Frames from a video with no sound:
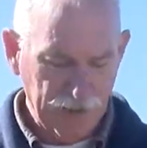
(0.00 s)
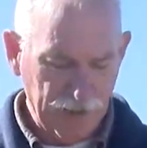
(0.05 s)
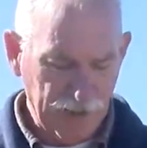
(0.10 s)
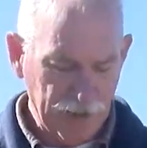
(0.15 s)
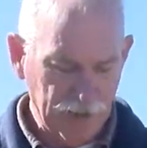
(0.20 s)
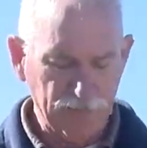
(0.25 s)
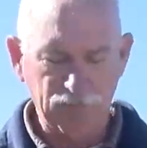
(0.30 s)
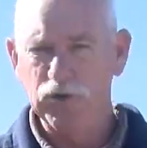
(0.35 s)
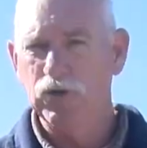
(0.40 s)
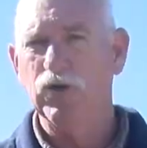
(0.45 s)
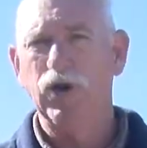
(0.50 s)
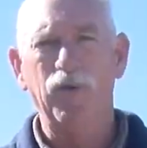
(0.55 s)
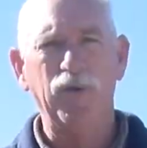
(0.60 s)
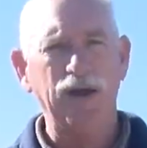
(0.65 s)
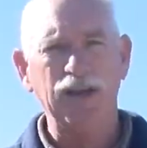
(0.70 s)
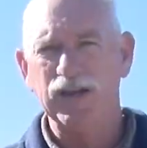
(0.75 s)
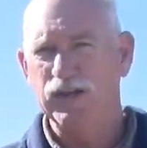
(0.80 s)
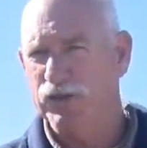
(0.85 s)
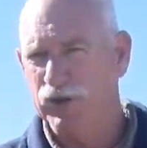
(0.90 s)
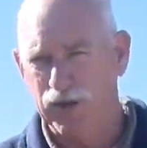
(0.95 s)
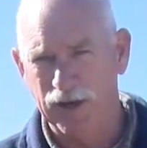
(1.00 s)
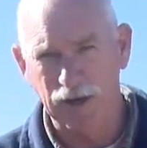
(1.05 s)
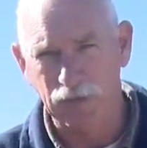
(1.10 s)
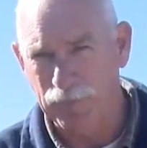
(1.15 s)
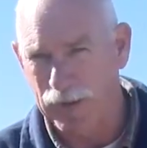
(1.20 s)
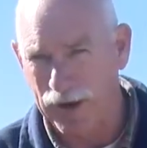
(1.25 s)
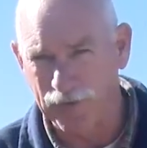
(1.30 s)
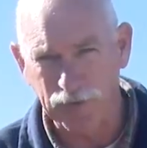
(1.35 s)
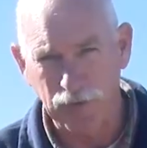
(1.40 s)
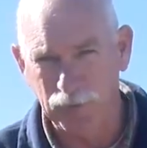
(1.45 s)
And if you know anything
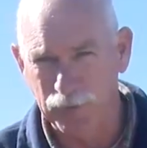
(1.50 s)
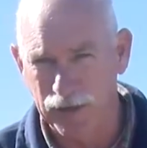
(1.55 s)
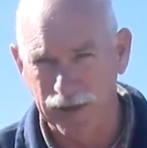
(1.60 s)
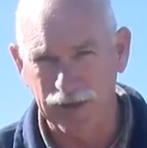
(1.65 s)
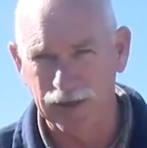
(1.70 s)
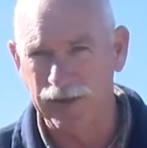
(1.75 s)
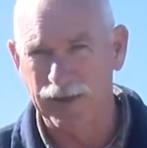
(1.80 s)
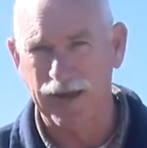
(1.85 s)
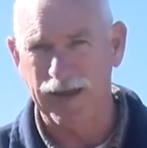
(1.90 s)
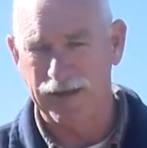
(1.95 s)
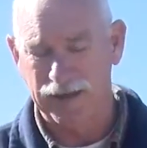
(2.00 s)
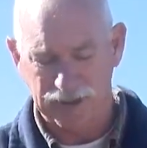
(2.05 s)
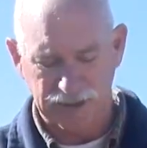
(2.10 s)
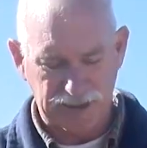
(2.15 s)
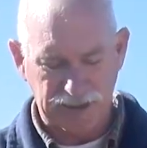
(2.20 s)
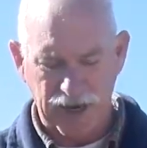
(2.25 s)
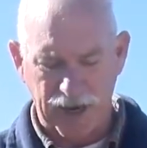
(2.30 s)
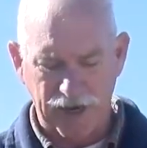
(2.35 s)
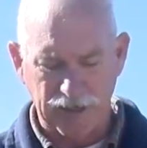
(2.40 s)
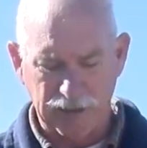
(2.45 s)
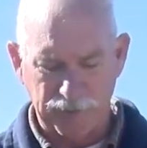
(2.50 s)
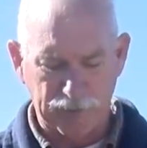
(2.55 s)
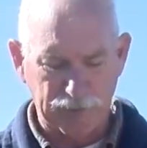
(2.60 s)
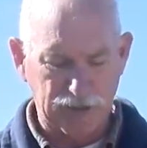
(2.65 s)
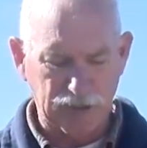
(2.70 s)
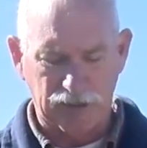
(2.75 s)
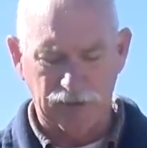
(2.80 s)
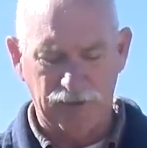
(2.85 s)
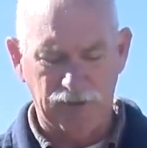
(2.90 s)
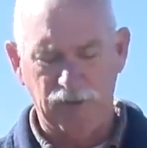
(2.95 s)
about the mid-Atlantic states,
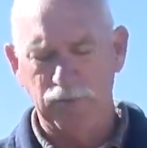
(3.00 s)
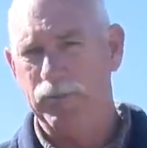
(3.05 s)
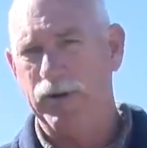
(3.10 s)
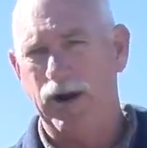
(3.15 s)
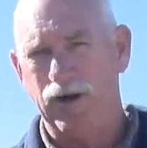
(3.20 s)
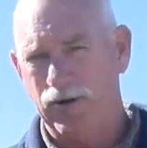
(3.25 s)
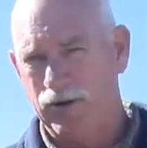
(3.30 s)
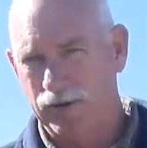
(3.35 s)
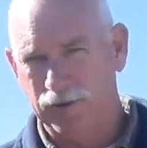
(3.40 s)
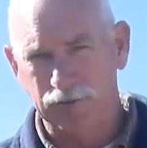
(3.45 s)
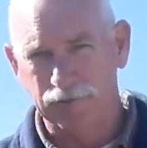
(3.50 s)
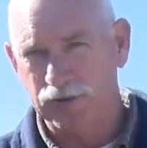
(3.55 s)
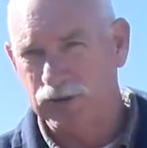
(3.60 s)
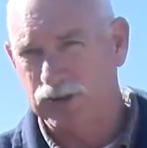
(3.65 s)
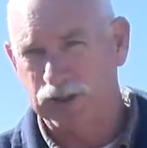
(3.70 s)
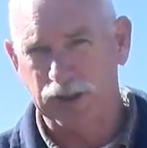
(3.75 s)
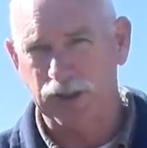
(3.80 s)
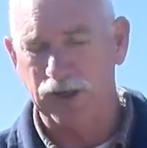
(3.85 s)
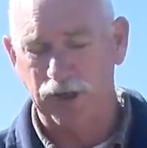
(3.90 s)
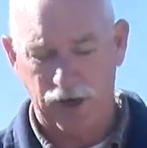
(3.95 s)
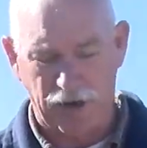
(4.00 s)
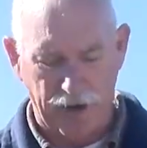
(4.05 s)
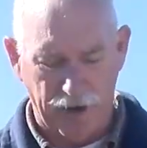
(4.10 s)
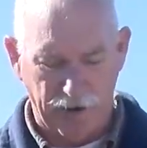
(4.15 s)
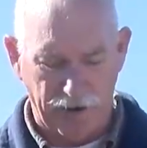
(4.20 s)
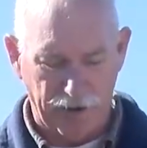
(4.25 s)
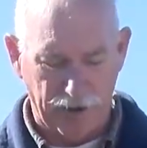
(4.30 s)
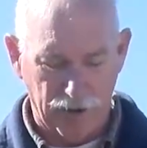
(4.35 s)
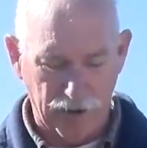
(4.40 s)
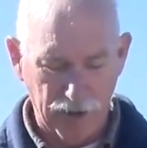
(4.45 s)
particularly the Maryland, Virginia
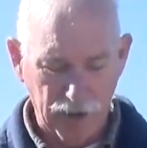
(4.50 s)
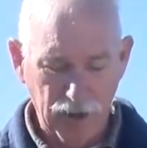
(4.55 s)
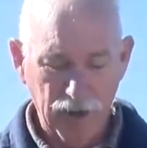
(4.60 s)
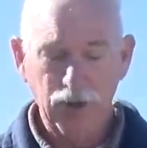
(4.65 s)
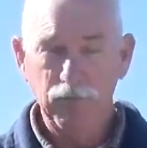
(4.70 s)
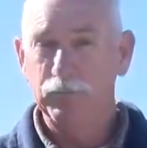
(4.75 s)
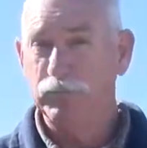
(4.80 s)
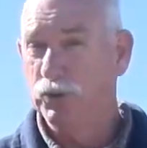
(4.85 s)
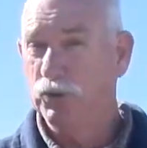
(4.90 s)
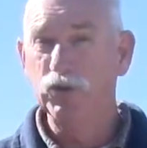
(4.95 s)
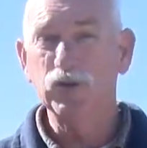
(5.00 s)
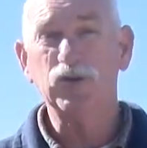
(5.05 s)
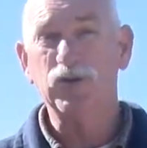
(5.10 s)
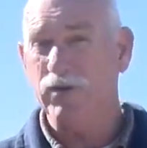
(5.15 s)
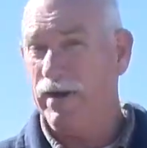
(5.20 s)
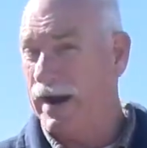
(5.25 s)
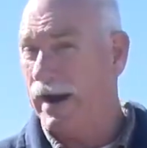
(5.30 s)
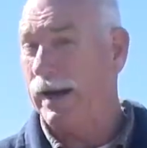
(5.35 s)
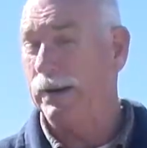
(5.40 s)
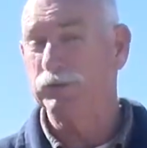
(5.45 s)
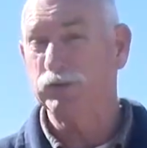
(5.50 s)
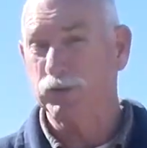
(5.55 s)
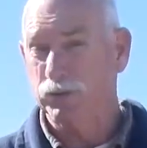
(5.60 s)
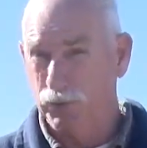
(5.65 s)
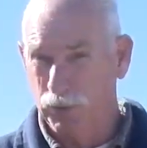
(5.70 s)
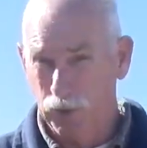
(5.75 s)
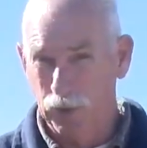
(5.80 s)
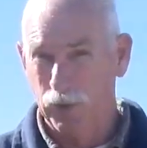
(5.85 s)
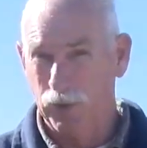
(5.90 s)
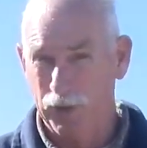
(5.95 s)
area, blue crabs
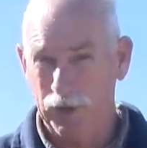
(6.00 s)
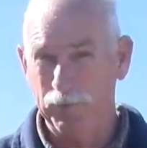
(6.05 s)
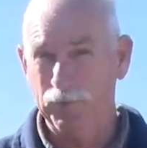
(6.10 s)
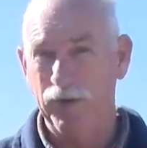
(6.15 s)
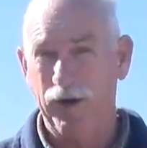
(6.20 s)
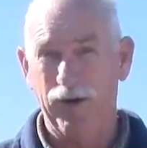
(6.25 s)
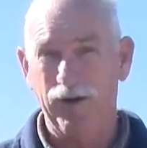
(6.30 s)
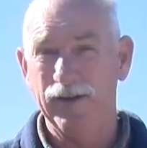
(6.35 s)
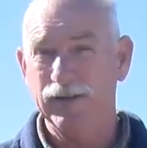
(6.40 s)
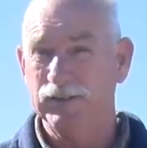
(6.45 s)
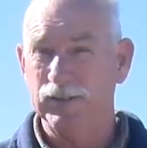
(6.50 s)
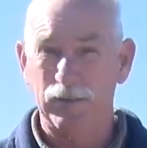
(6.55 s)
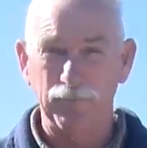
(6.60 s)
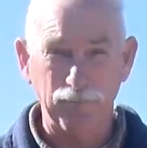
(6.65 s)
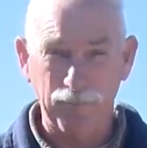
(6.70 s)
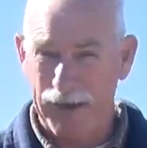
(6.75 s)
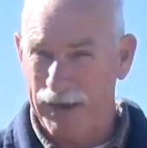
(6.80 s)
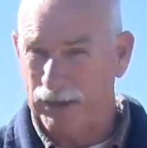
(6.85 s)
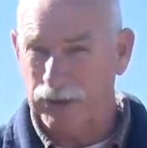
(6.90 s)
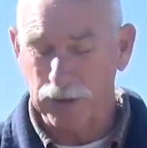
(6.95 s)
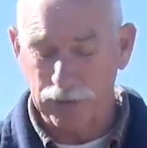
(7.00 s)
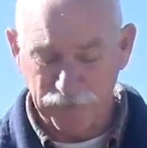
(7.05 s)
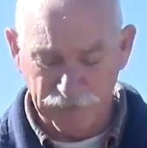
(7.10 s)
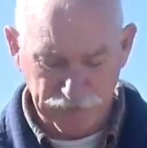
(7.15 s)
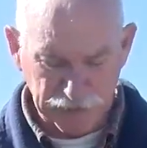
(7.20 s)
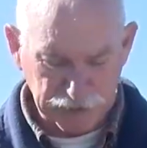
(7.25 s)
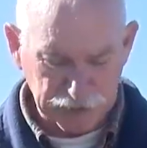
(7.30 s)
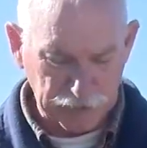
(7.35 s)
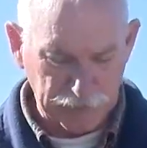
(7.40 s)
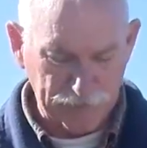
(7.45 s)
rule up there. It's a major
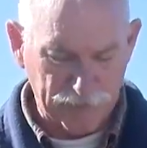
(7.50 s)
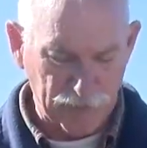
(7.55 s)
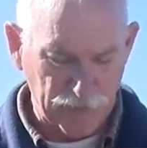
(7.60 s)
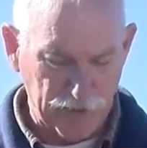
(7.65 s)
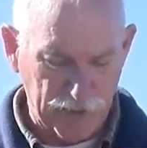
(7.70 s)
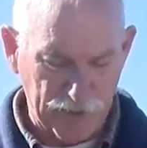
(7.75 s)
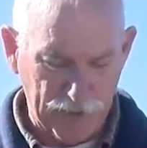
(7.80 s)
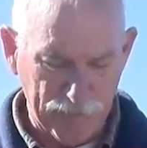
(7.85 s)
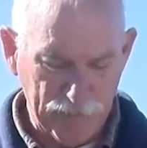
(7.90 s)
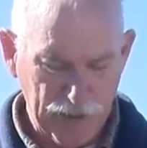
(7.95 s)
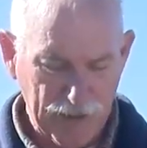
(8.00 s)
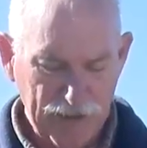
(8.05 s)
fishery for them.